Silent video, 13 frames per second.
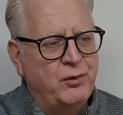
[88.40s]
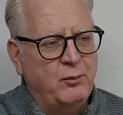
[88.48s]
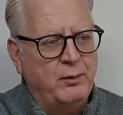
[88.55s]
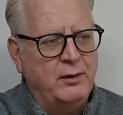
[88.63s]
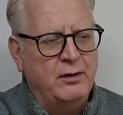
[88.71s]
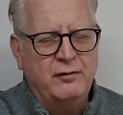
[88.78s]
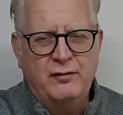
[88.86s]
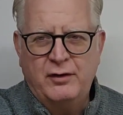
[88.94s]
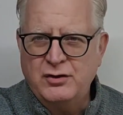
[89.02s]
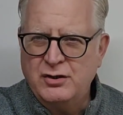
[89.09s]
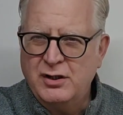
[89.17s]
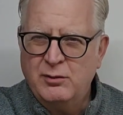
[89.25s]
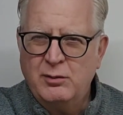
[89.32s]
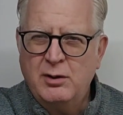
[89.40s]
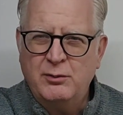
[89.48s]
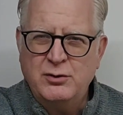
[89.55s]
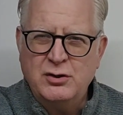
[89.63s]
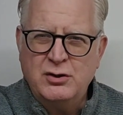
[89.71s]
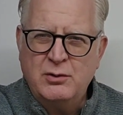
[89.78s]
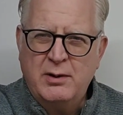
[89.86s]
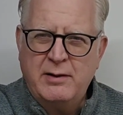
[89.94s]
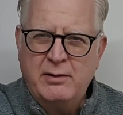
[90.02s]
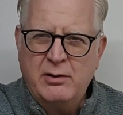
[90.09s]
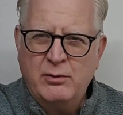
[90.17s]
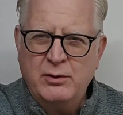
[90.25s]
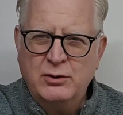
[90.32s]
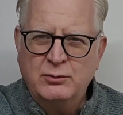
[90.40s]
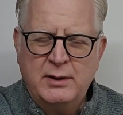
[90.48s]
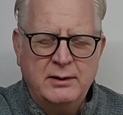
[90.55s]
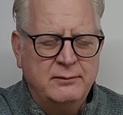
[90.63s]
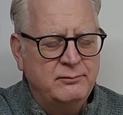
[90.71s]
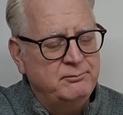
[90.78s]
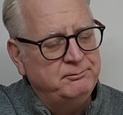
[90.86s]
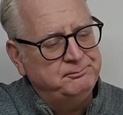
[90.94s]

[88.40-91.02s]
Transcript: whether they thought, you know what, we should do our own as well.